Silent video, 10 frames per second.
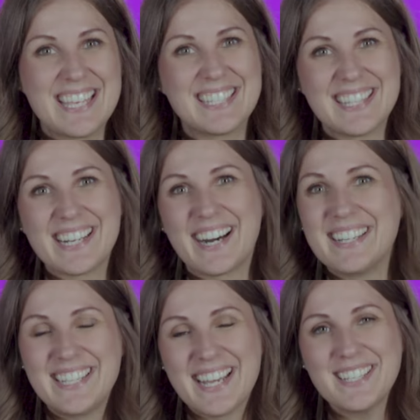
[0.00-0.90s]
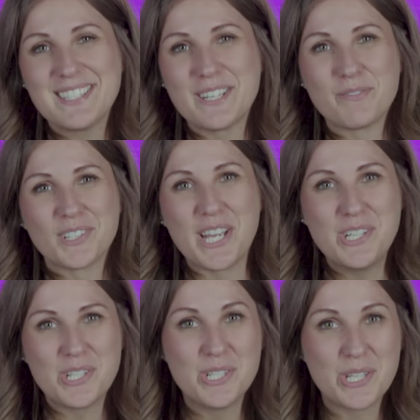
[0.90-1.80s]
this in the context of
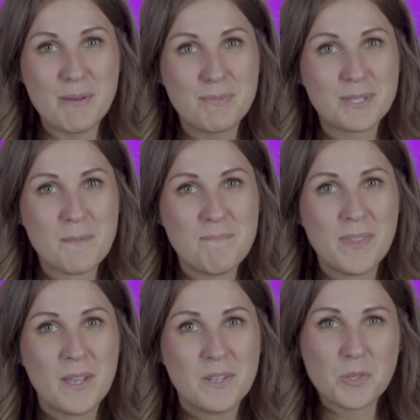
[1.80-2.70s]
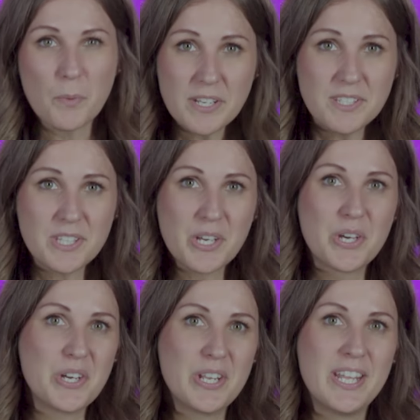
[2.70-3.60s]
relationships. So what is the
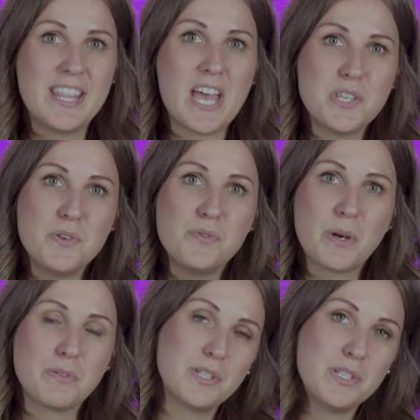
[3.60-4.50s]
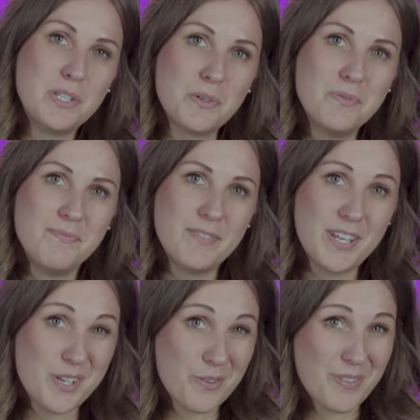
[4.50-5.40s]
good that you know to do
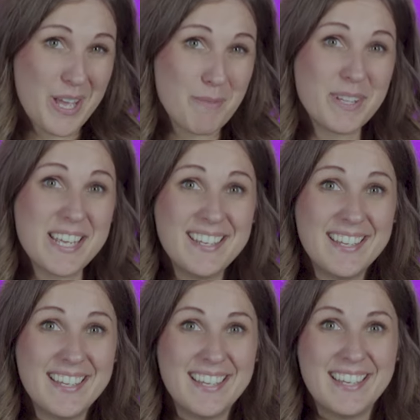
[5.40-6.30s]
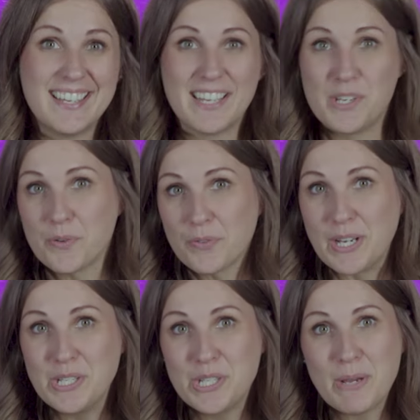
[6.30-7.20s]
in your family, in your
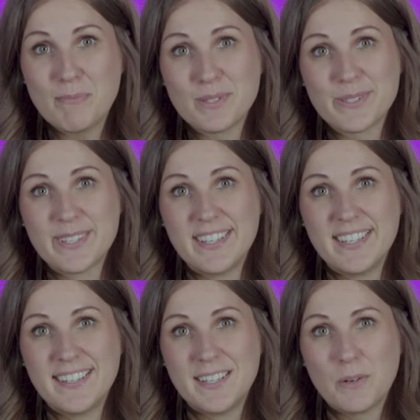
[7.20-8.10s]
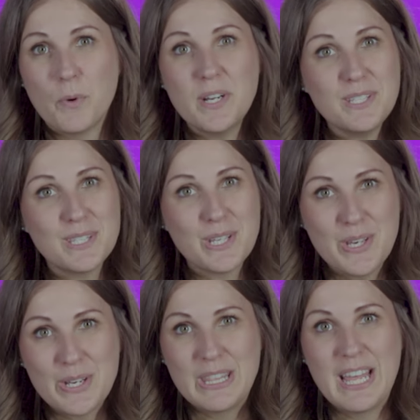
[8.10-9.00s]
friendships? What is the
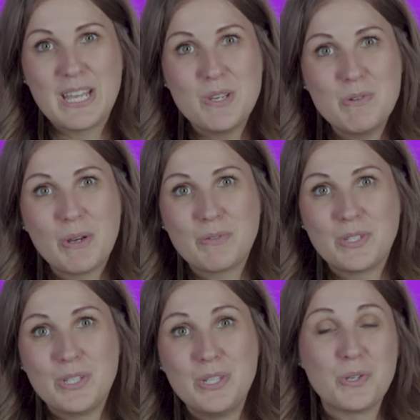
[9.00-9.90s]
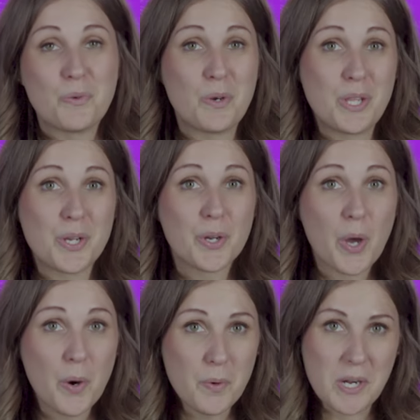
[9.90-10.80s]
good that you know to do with your
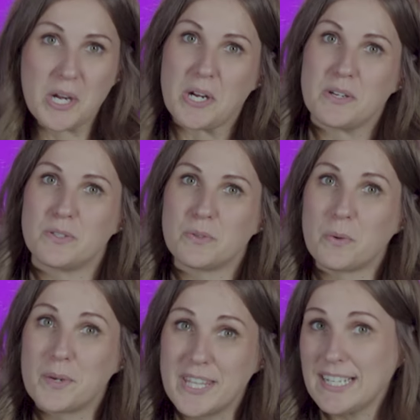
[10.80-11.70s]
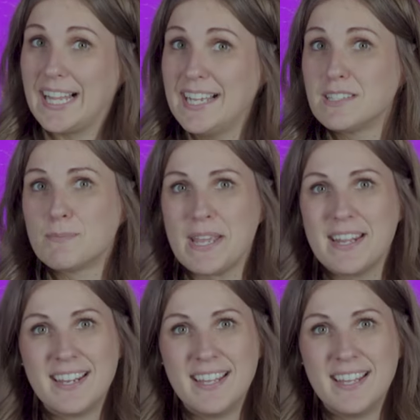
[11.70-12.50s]
coworkers or with a classmate?